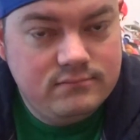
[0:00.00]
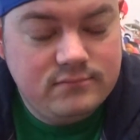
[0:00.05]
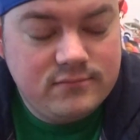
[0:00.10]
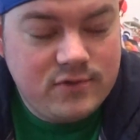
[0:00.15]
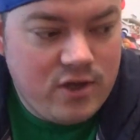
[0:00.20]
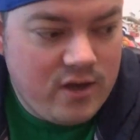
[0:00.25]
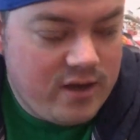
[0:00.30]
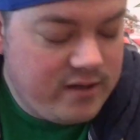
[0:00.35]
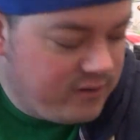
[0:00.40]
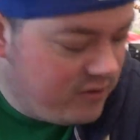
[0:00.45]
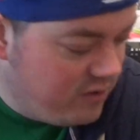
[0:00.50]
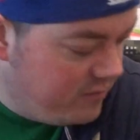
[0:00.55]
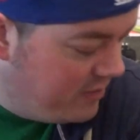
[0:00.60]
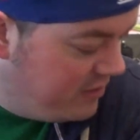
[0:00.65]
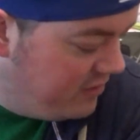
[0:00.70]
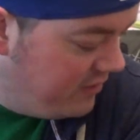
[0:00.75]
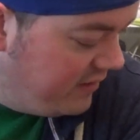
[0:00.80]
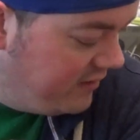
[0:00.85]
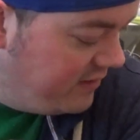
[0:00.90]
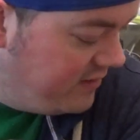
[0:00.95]
kind of got me
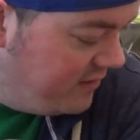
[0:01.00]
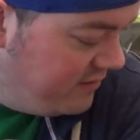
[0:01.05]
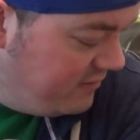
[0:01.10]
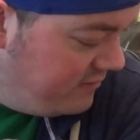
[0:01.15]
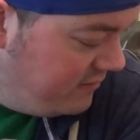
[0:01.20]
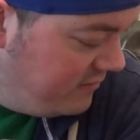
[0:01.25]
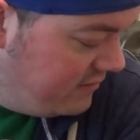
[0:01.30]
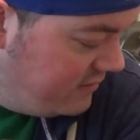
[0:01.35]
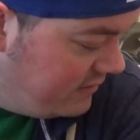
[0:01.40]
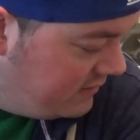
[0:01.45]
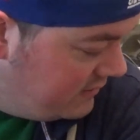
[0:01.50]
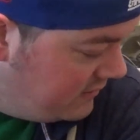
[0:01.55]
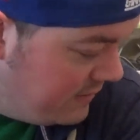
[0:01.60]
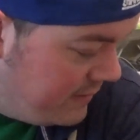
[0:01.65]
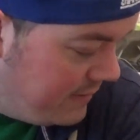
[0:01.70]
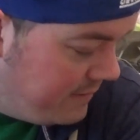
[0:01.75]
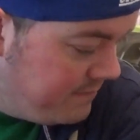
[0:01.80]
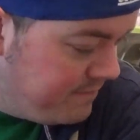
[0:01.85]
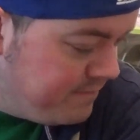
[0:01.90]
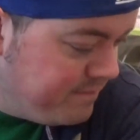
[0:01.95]
thinking.
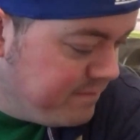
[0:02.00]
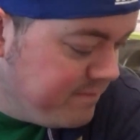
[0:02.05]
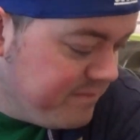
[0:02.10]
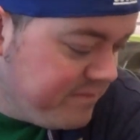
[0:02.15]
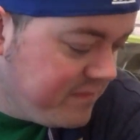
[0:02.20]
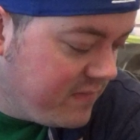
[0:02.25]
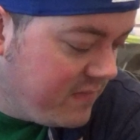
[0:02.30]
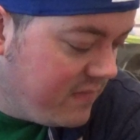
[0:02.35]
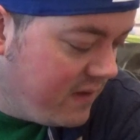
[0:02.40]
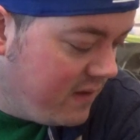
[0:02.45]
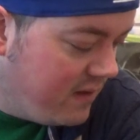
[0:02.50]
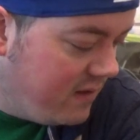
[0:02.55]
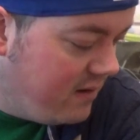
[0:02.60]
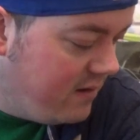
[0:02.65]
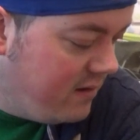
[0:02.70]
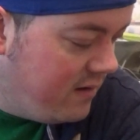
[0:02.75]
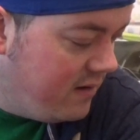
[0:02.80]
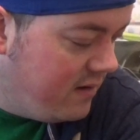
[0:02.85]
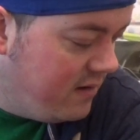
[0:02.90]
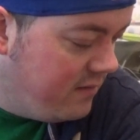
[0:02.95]

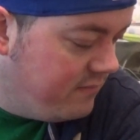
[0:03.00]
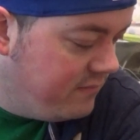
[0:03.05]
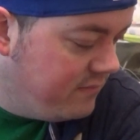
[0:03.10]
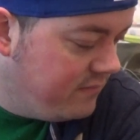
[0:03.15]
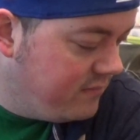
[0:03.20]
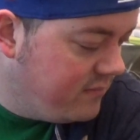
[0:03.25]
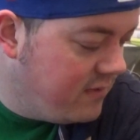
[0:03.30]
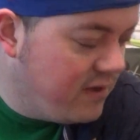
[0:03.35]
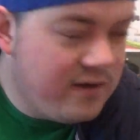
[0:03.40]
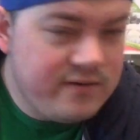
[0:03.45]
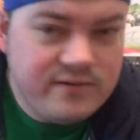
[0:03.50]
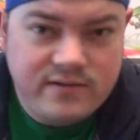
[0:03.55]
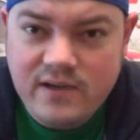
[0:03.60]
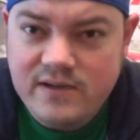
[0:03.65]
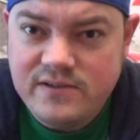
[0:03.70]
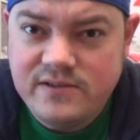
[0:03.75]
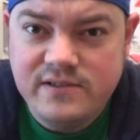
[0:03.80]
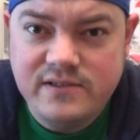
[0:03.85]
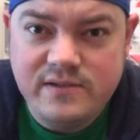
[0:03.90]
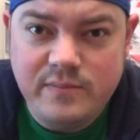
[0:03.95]
I was
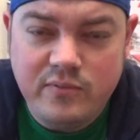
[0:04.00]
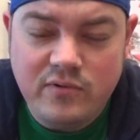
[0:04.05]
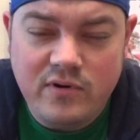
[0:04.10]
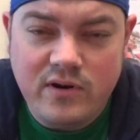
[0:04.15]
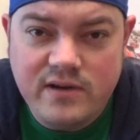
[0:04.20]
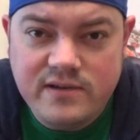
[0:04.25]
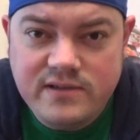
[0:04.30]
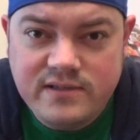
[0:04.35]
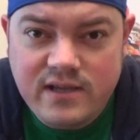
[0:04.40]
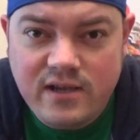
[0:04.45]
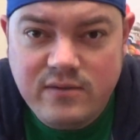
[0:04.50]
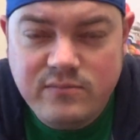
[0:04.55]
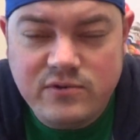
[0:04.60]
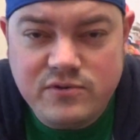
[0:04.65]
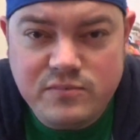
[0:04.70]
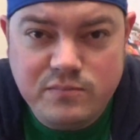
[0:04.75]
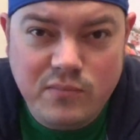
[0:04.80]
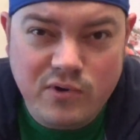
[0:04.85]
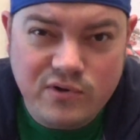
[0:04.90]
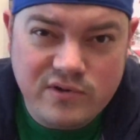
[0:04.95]
actually surprised how
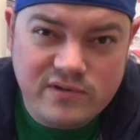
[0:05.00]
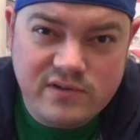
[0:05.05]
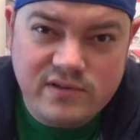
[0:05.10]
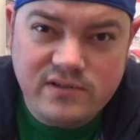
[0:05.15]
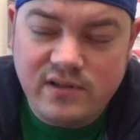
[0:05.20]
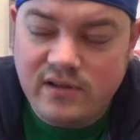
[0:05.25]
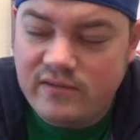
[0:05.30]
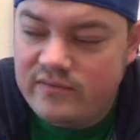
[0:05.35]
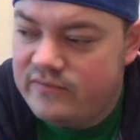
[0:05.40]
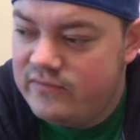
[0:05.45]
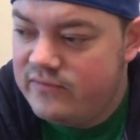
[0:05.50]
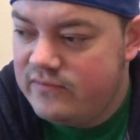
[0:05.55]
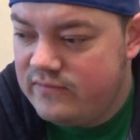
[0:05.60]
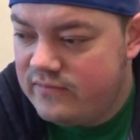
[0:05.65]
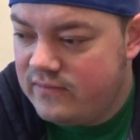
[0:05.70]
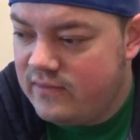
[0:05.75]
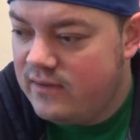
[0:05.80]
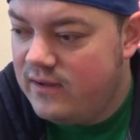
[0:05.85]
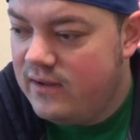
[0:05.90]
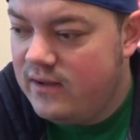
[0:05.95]
much modern
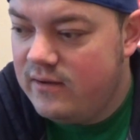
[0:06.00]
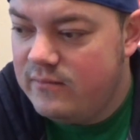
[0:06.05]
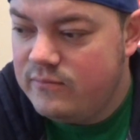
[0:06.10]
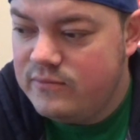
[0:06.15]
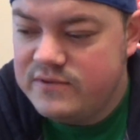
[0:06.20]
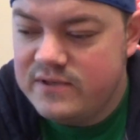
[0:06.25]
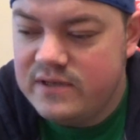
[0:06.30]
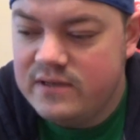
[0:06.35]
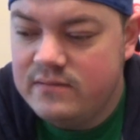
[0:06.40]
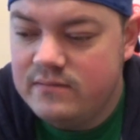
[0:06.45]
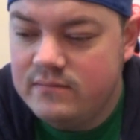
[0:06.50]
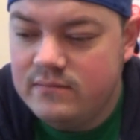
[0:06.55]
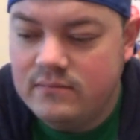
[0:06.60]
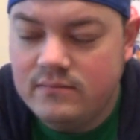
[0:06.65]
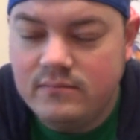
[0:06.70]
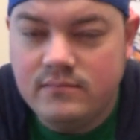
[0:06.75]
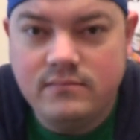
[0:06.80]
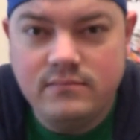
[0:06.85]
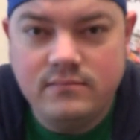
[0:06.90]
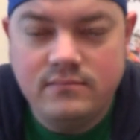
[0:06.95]
stuff
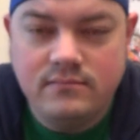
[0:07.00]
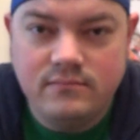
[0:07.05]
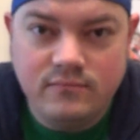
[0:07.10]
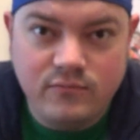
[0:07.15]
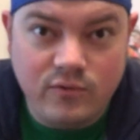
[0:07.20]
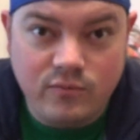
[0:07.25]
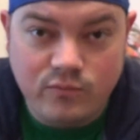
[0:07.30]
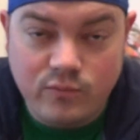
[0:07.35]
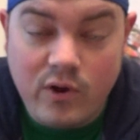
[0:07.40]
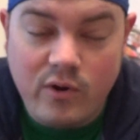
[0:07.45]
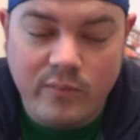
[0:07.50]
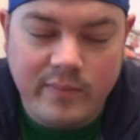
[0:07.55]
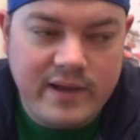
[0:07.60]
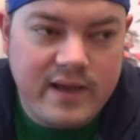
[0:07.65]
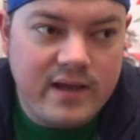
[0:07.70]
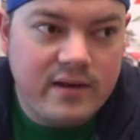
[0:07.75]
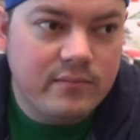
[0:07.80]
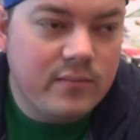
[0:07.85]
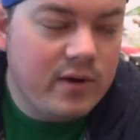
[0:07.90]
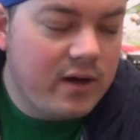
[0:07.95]
will
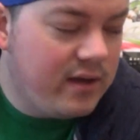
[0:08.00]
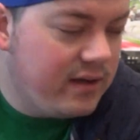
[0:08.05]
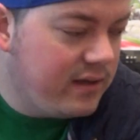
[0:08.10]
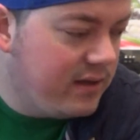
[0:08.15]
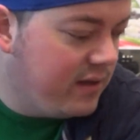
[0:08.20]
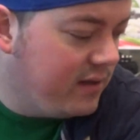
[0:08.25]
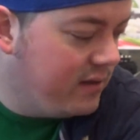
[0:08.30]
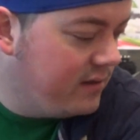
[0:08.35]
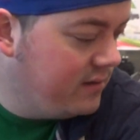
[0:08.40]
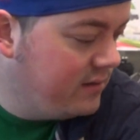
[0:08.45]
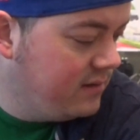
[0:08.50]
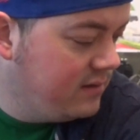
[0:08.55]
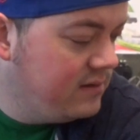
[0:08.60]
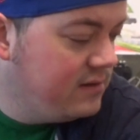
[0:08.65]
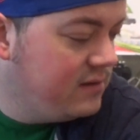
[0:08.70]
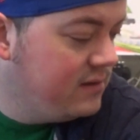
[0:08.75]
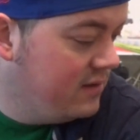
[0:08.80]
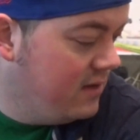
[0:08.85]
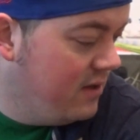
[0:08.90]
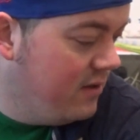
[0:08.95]
be in my
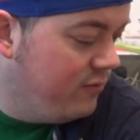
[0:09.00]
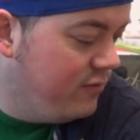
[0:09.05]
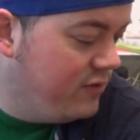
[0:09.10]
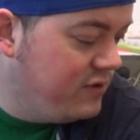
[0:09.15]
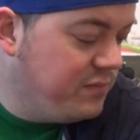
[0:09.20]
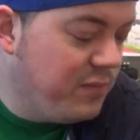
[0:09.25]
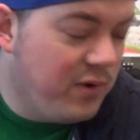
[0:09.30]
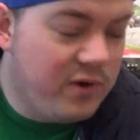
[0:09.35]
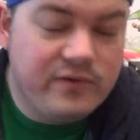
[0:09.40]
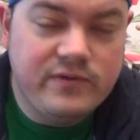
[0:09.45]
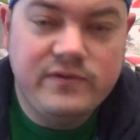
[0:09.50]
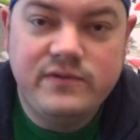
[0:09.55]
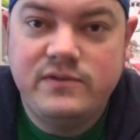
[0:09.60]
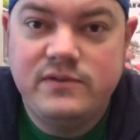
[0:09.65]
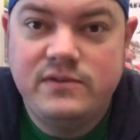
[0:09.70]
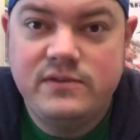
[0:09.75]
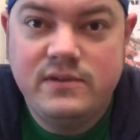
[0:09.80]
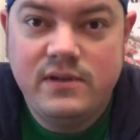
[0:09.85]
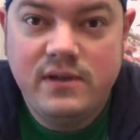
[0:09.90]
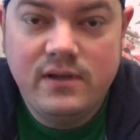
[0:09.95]

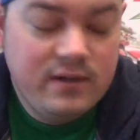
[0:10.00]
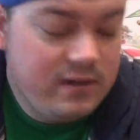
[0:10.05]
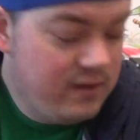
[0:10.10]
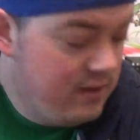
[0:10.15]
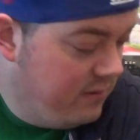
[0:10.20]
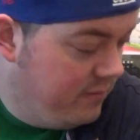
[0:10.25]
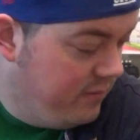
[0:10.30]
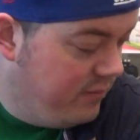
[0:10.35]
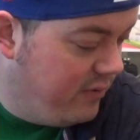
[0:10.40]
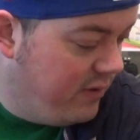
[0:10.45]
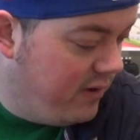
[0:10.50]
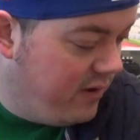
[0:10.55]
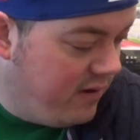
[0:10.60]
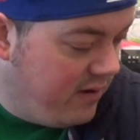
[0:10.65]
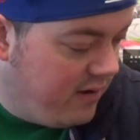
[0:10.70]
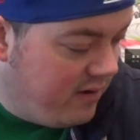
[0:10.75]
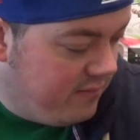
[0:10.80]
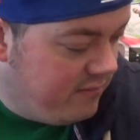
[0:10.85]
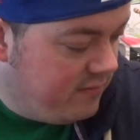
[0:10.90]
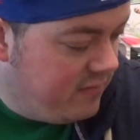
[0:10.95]
response, but
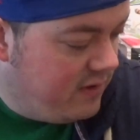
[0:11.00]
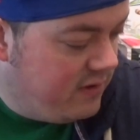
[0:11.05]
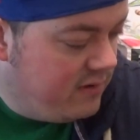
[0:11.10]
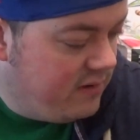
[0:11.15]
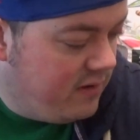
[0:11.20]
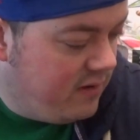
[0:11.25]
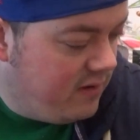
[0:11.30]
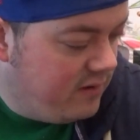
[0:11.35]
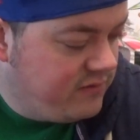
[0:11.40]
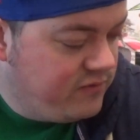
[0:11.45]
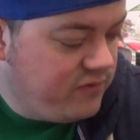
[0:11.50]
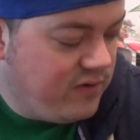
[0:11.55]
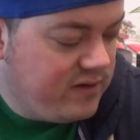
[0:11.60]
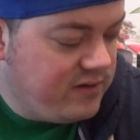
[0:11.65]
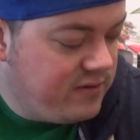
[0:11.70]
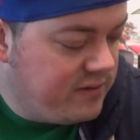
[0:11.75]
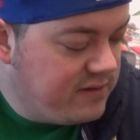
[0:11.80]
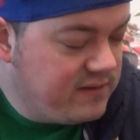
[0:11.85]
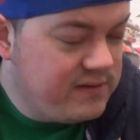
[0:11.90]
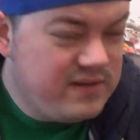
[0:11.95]
I'll try
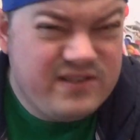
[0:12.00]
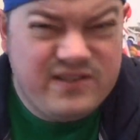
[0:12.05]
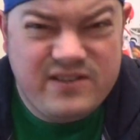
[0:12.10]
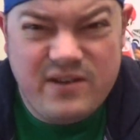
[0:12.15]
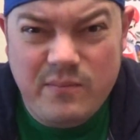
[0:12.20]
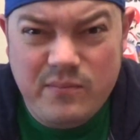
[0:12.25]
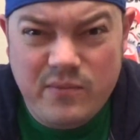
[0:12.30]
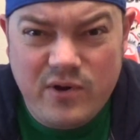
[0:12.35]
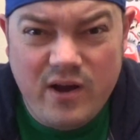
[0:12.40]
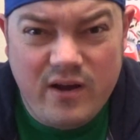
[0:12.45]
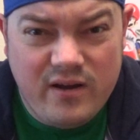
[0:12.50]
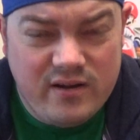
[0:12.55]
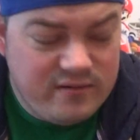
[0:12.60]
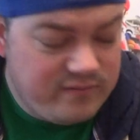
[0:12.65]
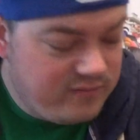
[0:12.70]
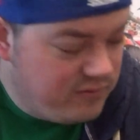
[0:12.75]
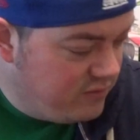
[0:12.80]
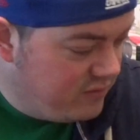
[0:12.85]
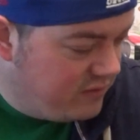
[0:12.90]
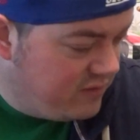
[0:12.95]
and do it in some kind
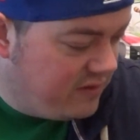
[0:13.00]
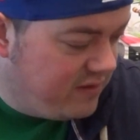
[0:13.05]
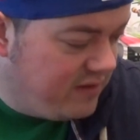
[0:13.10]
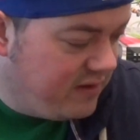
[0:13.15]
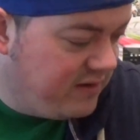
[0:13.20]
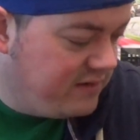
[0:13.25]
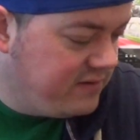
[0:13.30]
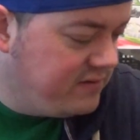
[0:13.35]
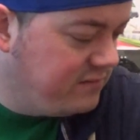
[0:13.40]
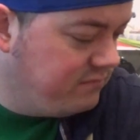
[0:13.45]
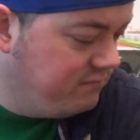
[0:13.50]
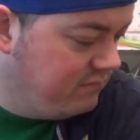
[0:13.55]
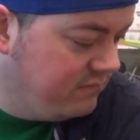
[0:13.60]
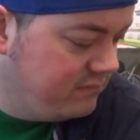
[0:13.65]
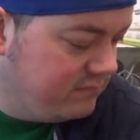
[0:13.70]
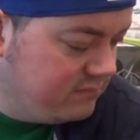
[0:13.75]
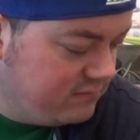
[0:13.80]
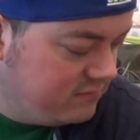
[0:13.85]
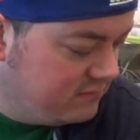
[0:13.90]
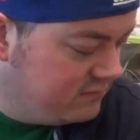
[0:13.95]
of order that
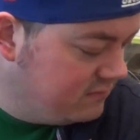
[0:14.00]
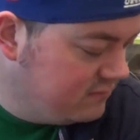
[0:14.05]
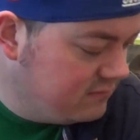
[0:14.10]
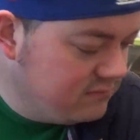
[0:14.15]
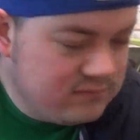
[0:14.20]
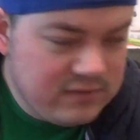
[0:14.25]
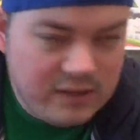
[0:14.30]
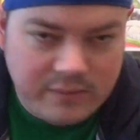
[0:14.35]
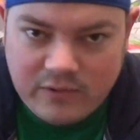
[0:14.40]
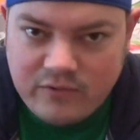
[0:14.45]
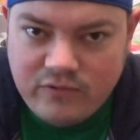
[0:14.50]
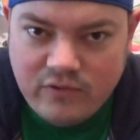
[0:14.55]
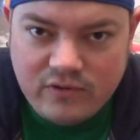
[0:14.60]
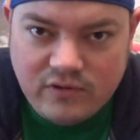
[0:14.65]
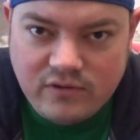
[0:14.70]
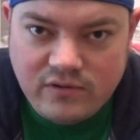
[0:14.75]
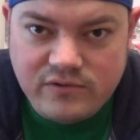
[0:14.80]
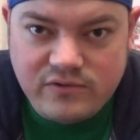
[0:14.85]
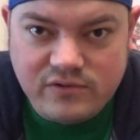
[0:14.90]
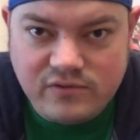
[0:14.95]
maybe
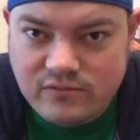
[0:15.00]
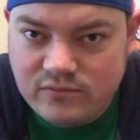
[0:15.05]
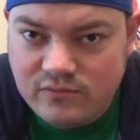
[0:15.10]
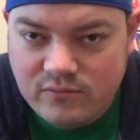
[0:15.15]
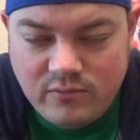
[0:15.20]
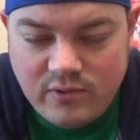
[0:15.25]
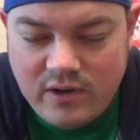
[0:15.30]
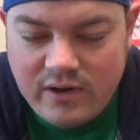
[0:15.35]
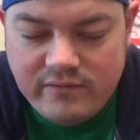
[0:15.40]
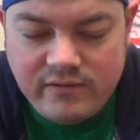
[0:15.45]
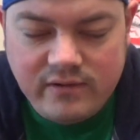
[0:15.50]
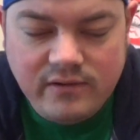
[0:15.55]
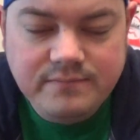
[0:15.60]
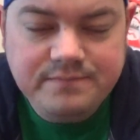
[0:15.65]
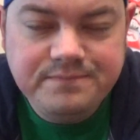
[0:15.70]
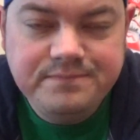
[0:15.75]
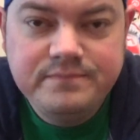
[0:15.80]
chronological or whatever.